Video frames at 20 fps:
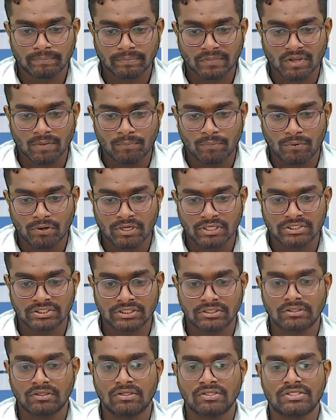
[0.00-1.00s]

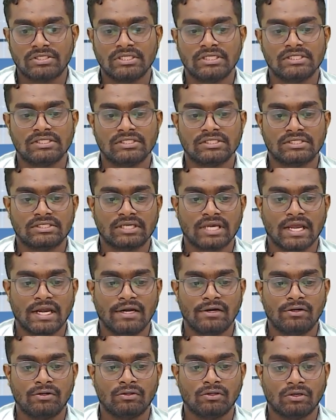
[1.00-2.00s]
production or sales is
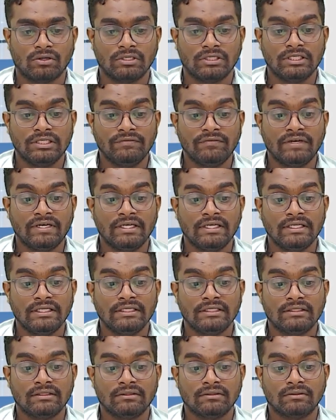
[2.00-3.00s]
carried out on
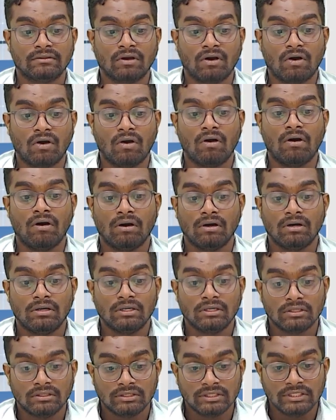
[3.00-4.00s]
evenly
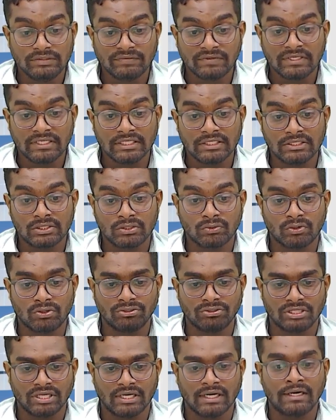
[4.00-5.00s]

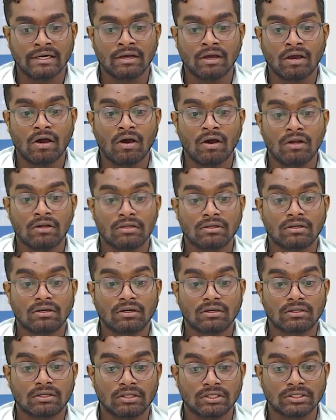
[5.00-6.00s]
throughout the year and all
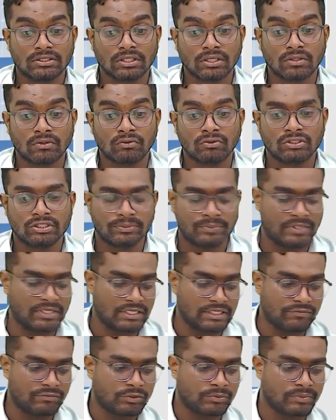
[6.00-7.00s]
cost accrue
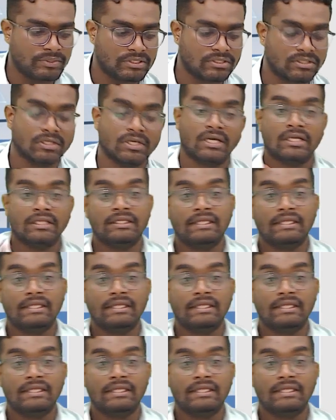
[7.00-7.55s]
similarly, which means they